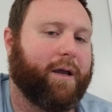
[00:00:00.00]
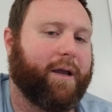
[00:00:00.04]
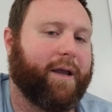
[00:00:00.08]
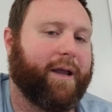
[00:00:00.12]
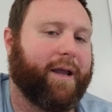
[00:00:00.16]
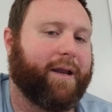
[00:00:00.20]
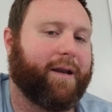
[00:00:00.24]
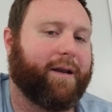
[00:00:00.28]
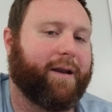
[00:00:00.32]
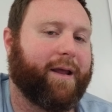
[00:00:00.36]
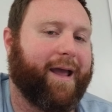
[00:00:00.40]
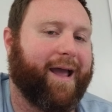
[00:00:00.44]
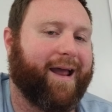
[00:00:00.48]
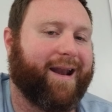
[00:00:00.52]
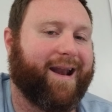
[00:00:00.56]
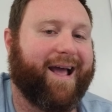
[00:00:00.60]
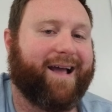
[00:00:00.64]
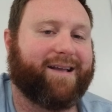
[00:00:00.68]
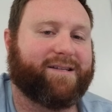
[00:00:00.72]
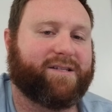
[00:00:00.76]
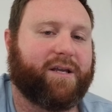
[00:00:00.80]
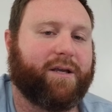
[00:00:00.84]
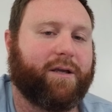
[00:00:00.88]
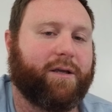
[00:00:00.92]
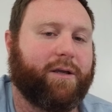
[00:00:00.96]
and
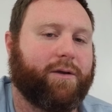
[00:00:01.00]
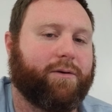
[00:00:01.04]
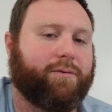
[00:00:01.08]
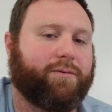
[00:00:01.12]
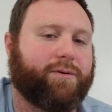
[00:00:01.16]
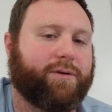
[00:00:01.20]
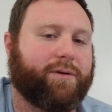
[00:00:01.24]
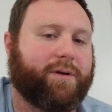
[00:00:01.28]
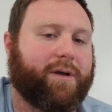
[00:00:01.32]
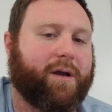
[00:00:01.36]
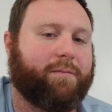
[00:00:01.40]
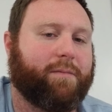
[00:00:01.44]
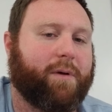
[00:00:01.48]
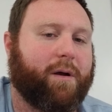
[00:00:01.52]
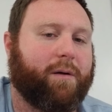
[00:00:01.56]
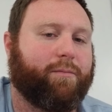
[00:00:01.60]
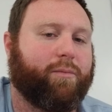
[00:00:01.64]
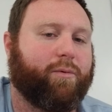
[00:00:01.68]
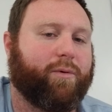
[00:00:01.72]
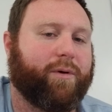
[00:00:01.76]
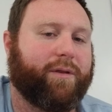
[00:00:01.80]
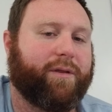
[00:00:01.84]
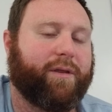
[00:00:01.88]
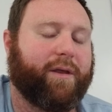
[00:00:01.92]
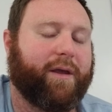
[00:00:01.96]
asking you to come up
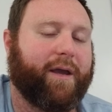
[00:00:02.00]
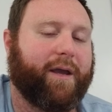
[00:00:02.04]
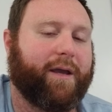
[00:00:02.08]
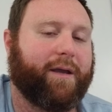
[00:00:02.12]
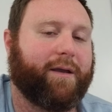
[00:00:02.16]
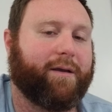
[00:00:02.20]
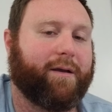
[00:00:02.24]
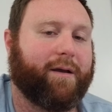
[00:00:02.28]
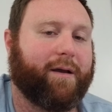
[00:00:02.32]
with a